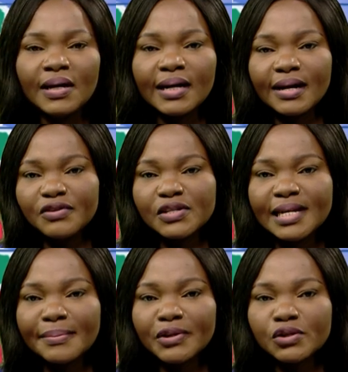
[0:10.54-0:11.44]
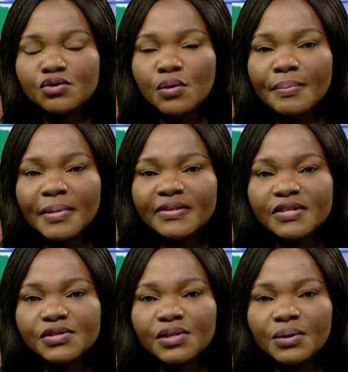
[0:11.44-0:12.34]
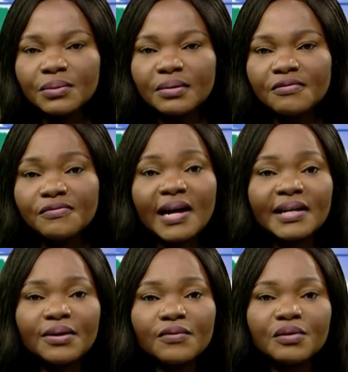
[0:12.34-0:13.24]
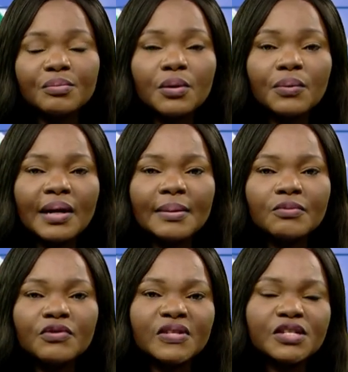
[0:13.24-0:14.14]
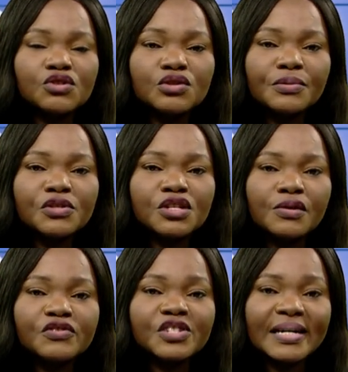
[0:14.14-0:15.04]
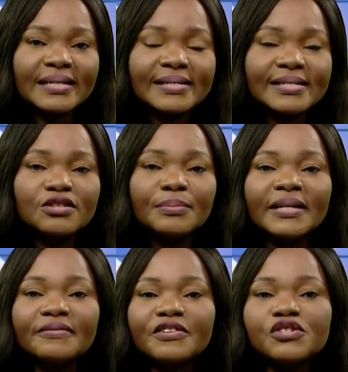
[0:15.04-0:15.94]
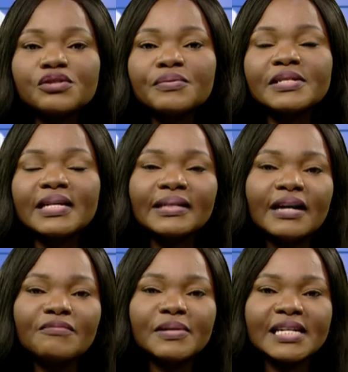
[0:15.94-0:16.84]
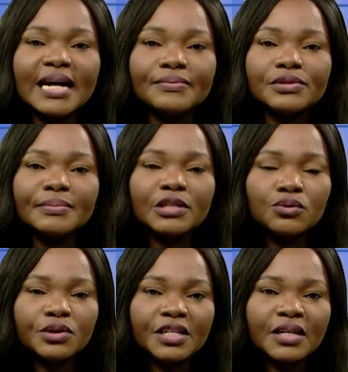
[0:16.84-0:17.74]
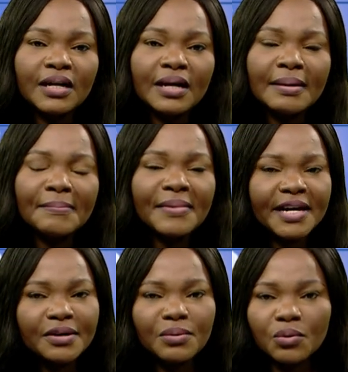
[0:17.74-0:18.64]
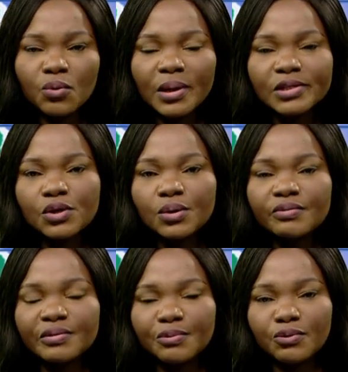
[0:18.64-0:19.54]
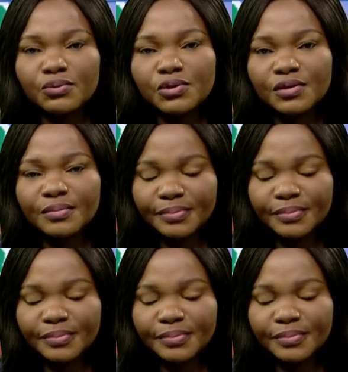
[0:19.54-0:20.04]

Governor Samuel Ortom made this known, flagging off the program with the distribution of checks to beneficiaries at Government House, Makurdi. Maya Wakwato reports.